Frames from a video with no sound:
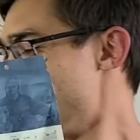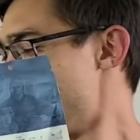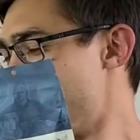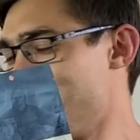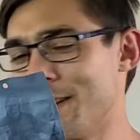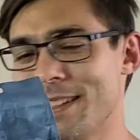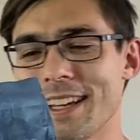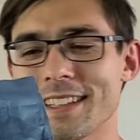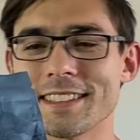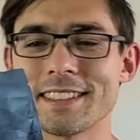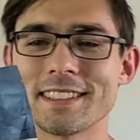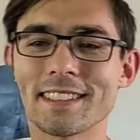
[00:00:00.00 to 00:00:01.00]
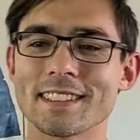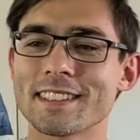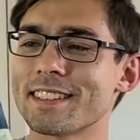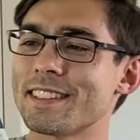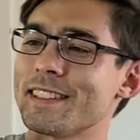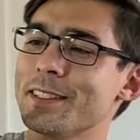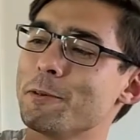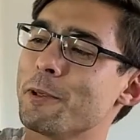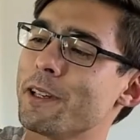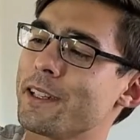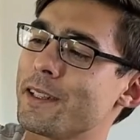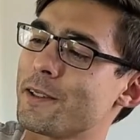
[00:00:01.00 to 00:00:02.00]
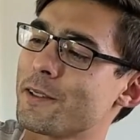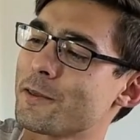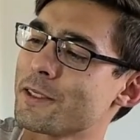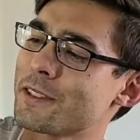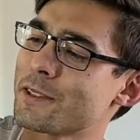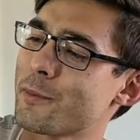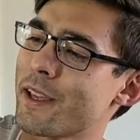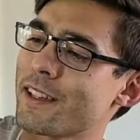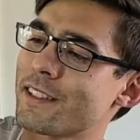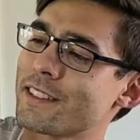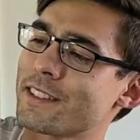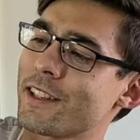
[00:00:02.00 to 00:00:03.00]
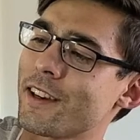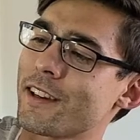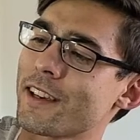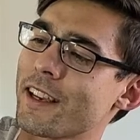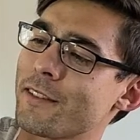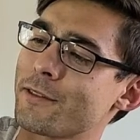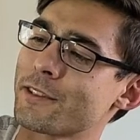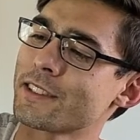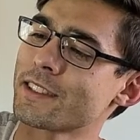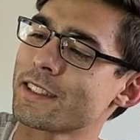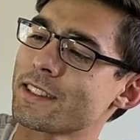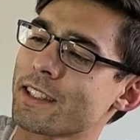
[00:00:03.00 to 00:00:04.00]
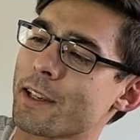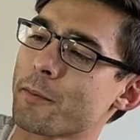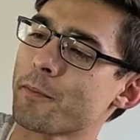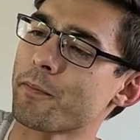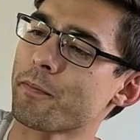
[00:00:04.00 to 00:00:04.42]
But yeah, let's see what this man and his dog have for us this time.